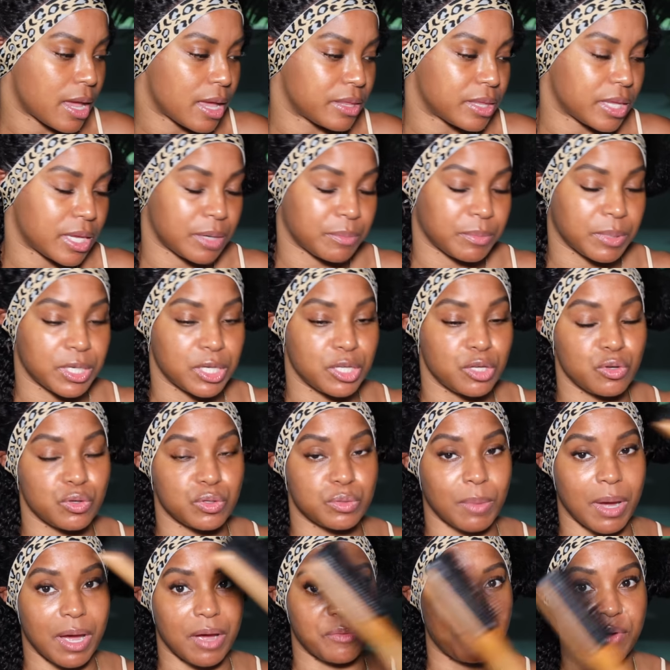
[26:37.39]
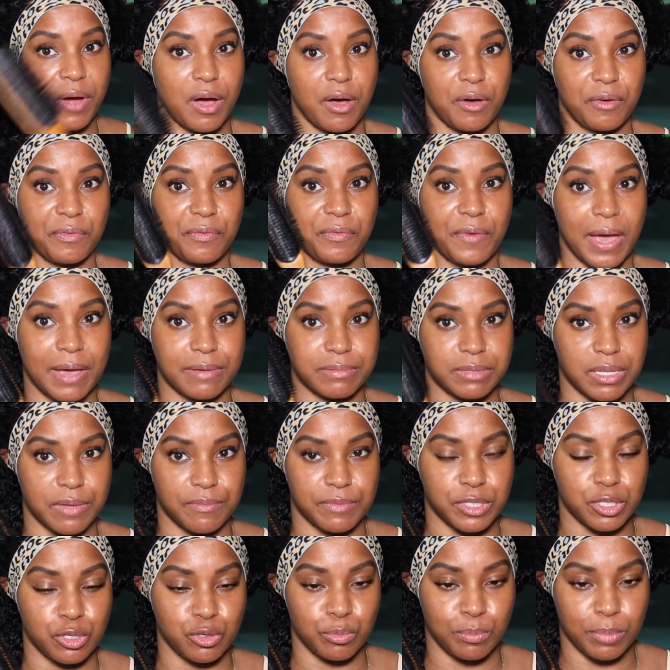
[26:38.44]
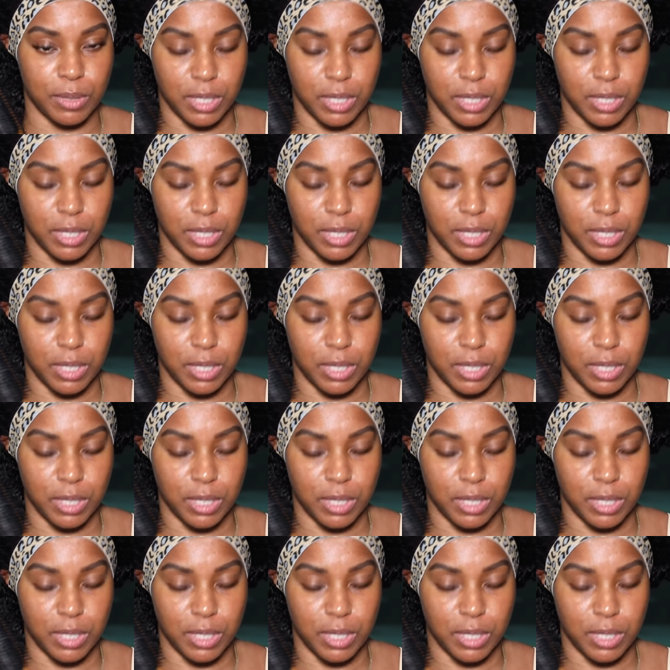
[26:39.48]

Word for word: and then I'm gonna use my Evolve 572